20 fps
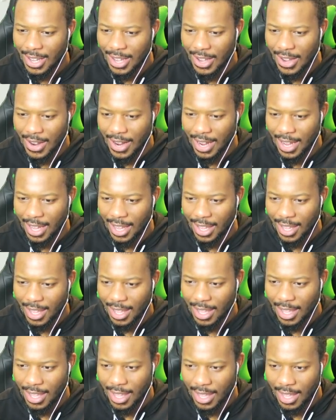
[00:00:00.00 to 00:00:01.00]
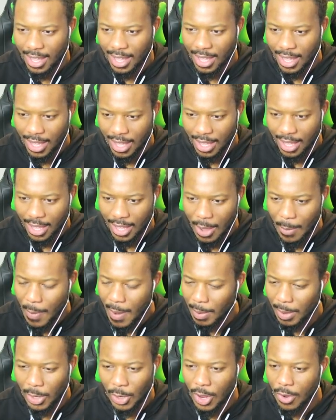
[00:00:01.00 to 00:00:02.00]
All right. You
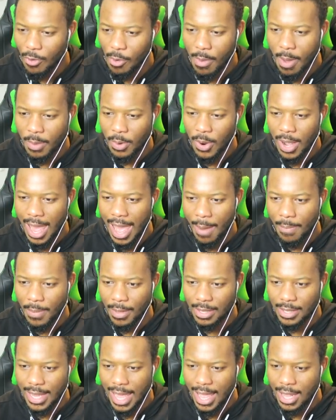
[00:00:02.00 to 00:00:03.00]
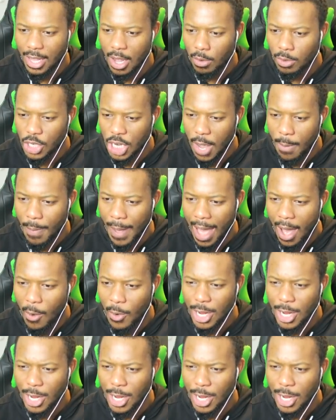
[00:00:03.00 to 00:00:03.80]
probably don't even remember what happens. Hey, don't jump out.